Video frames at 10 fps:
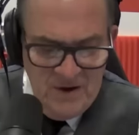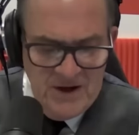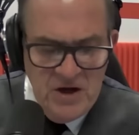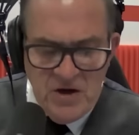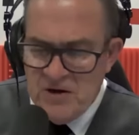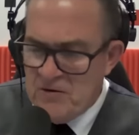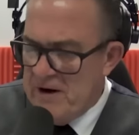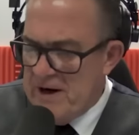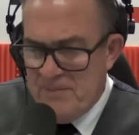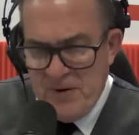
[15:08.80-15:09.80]
But you can
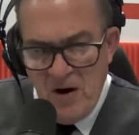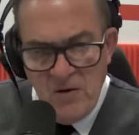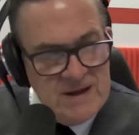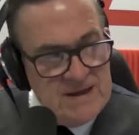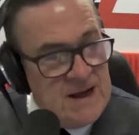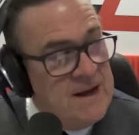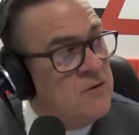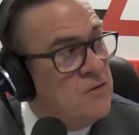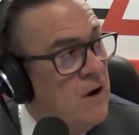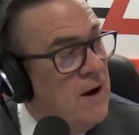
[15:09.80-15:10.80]
read a poll. He's done
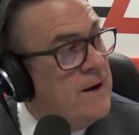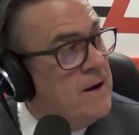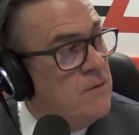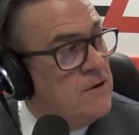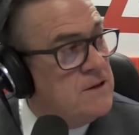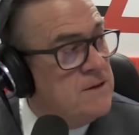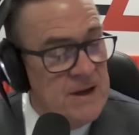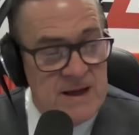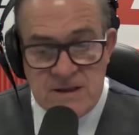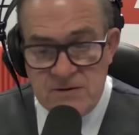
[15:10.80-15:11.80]
all right. It wasn't a
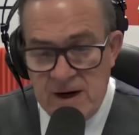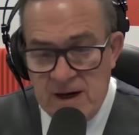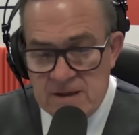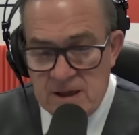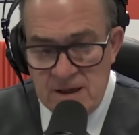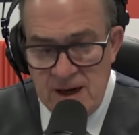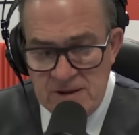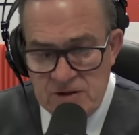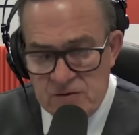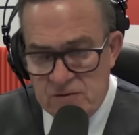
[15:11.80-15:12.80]
bad strategy. And
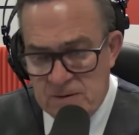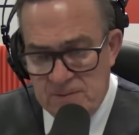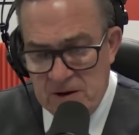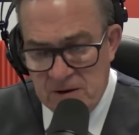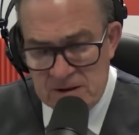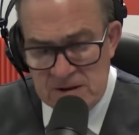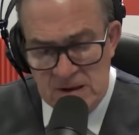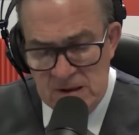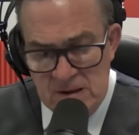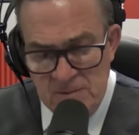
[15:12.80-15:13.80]
National, to be honest,
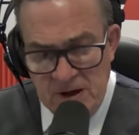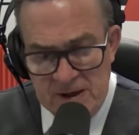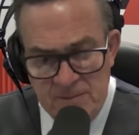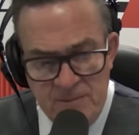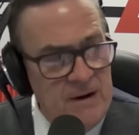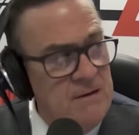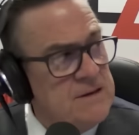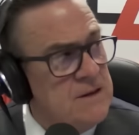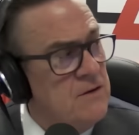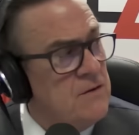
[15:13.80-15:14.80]
by
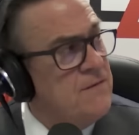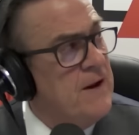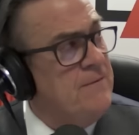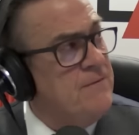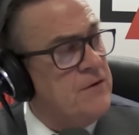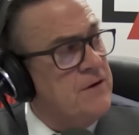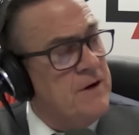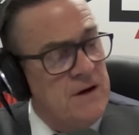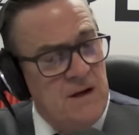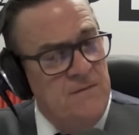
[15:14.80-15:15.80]
comparison, looked flat
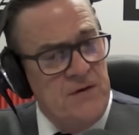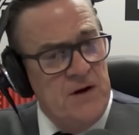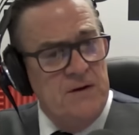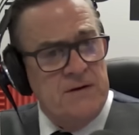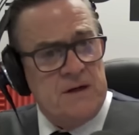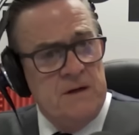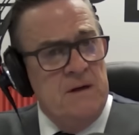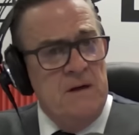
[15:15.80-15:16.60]
footed and confused.